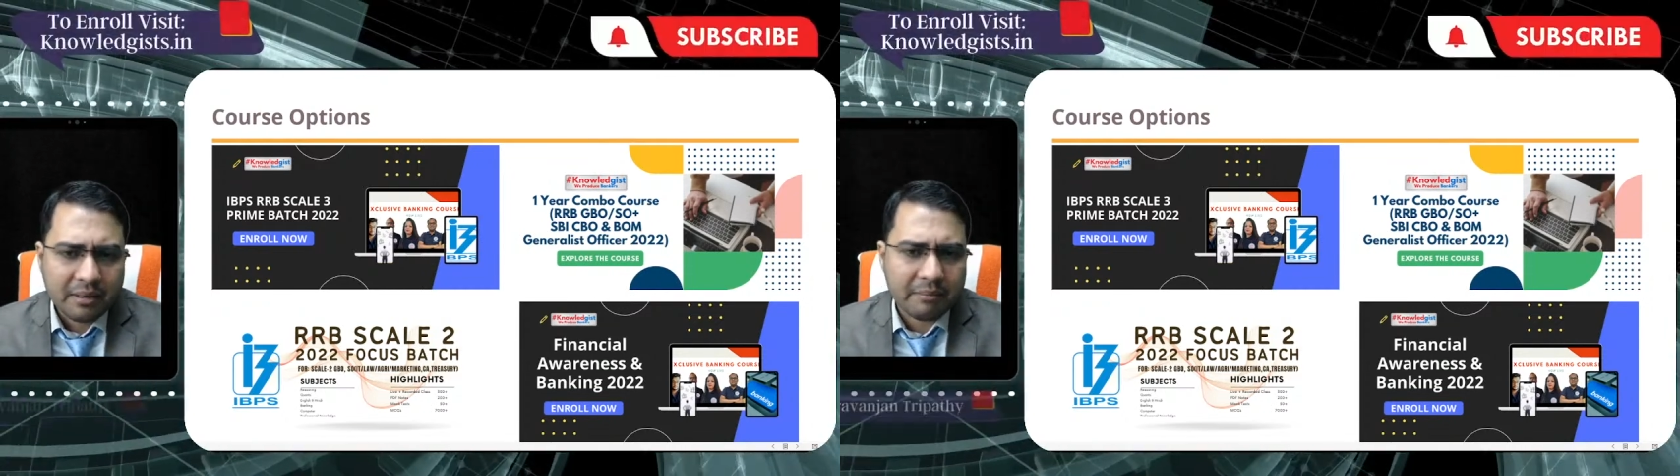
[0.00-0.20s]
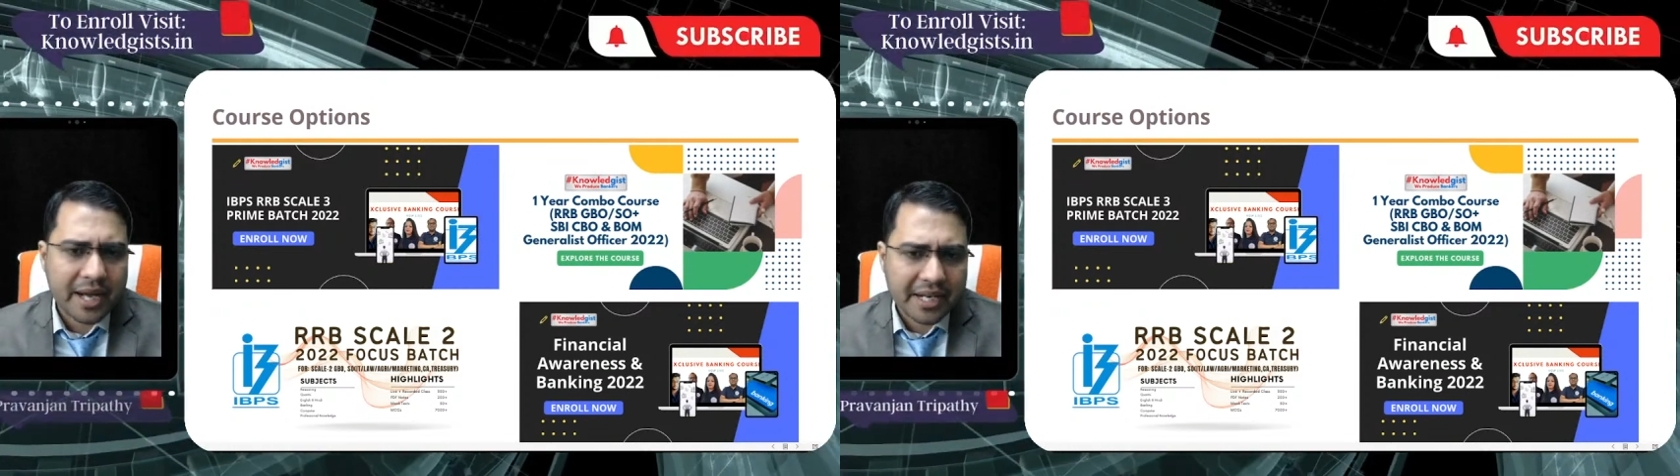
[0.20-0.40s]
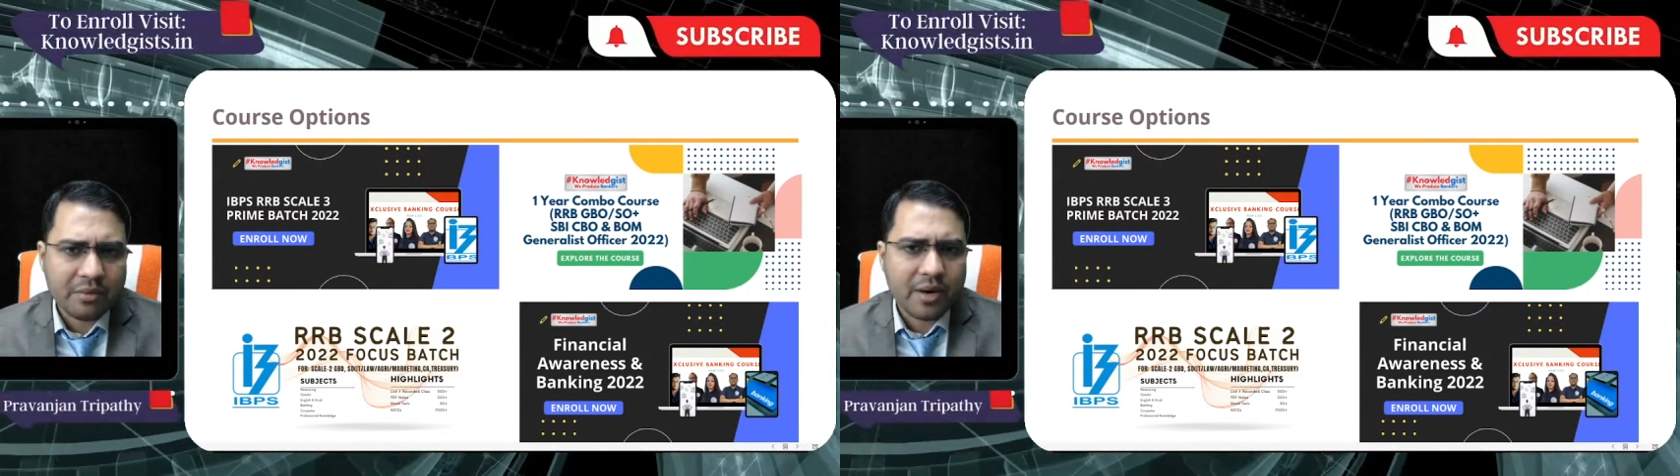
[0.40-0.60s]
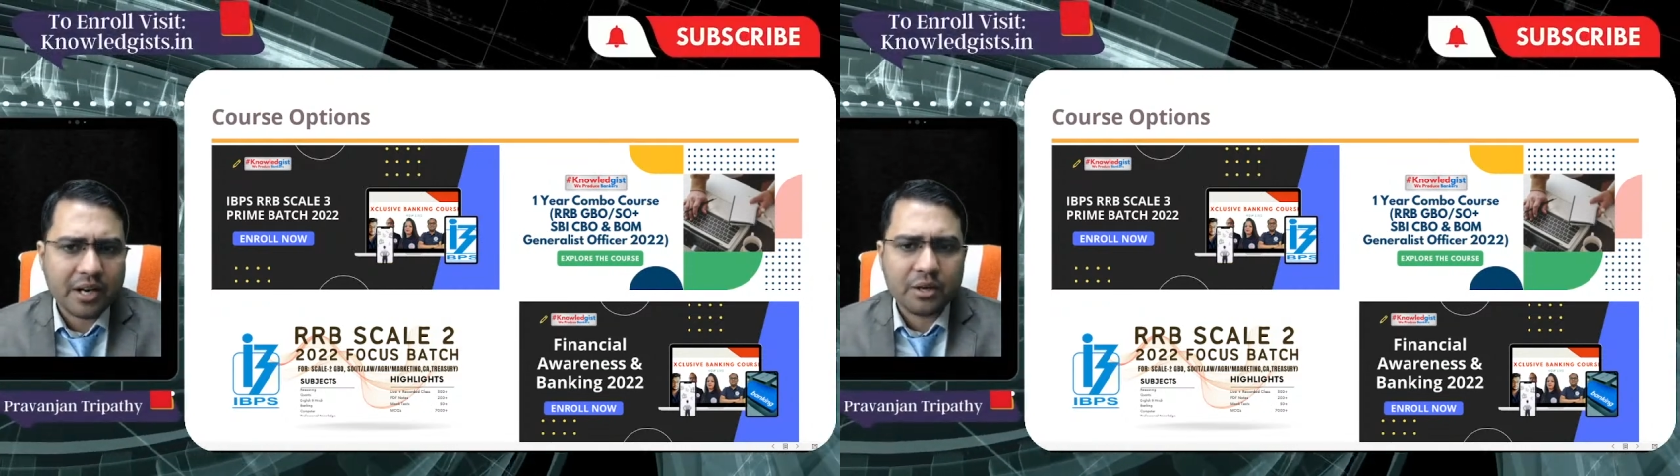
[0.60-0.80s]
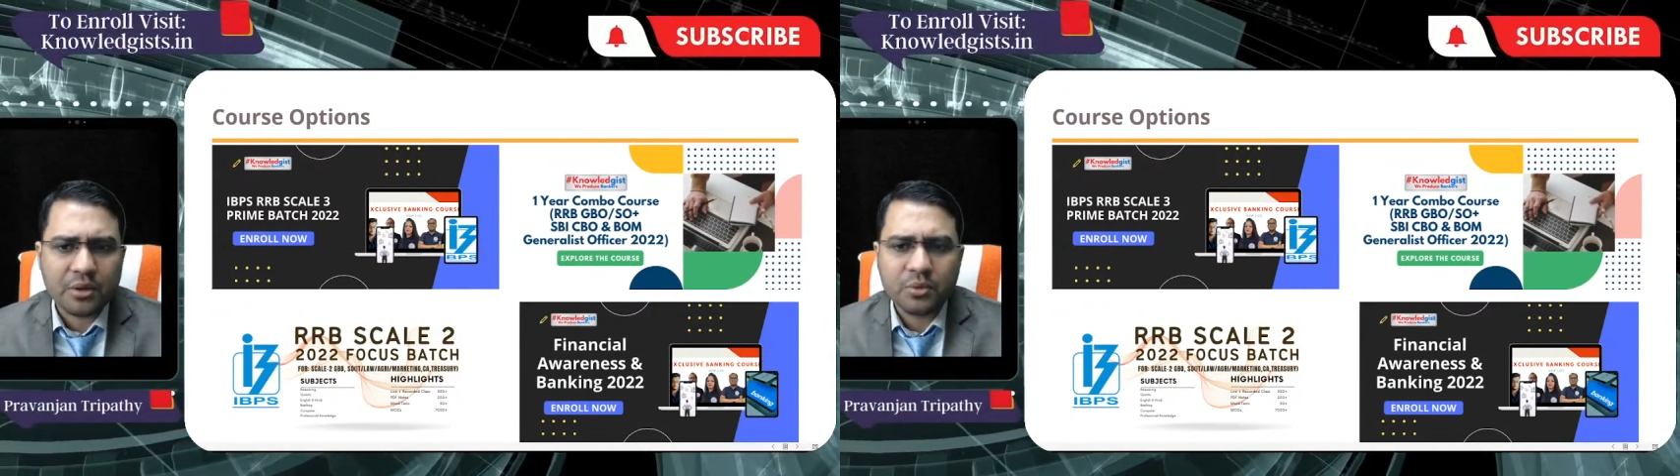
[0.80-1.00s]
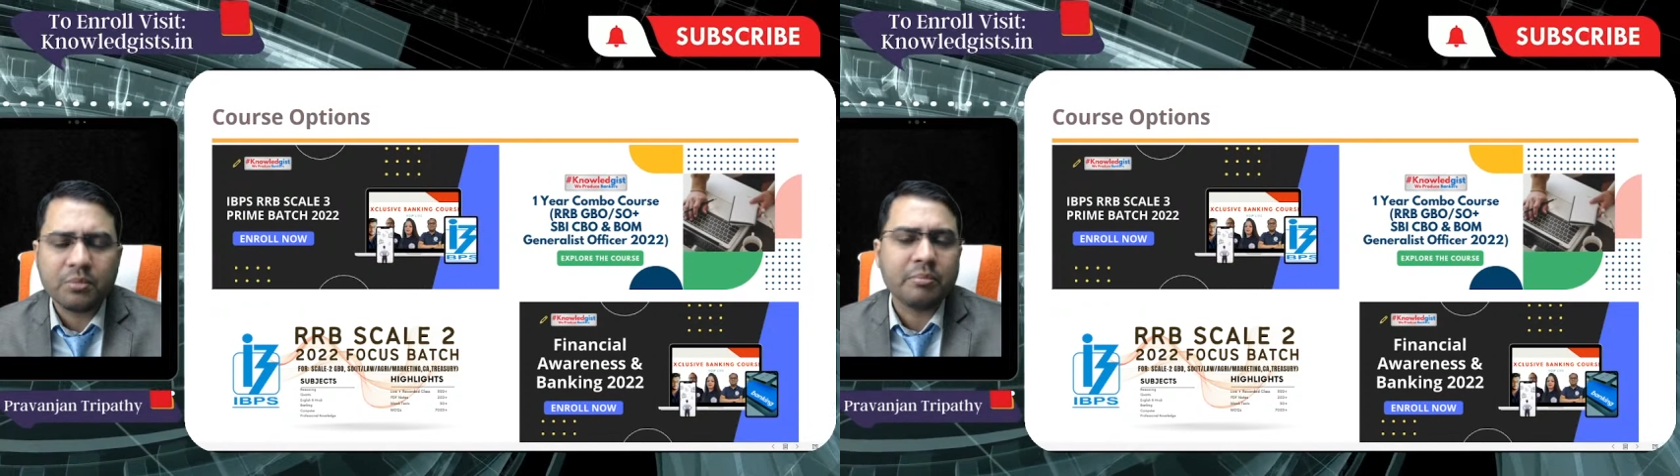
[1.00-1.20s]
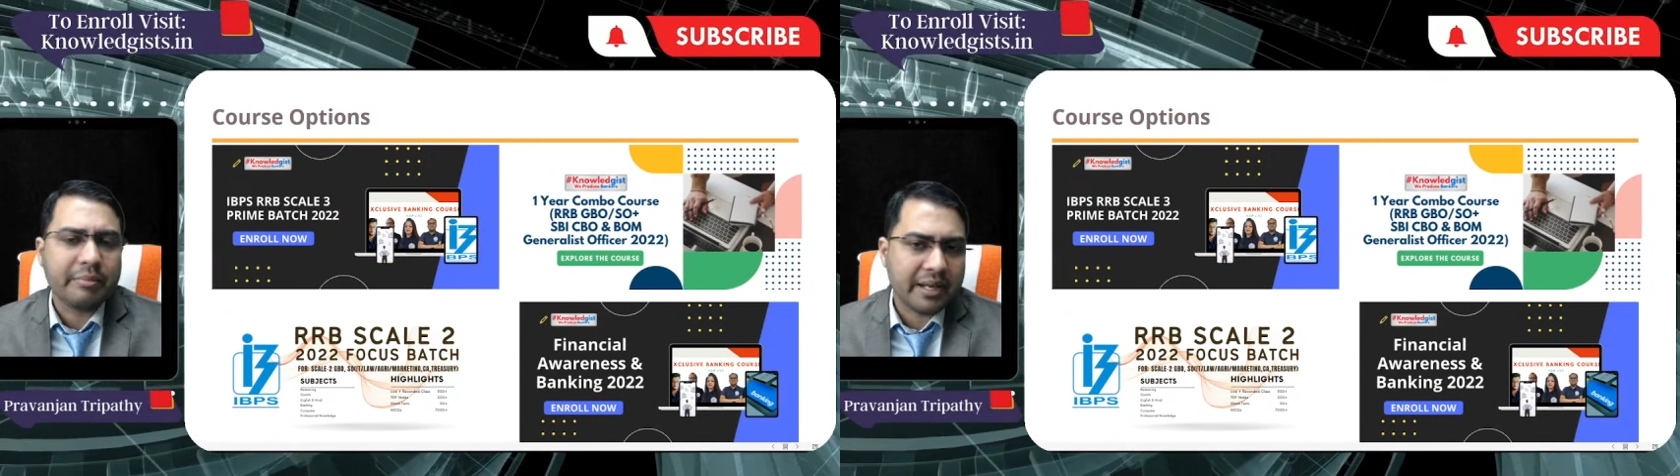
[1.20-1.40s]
barring one or two,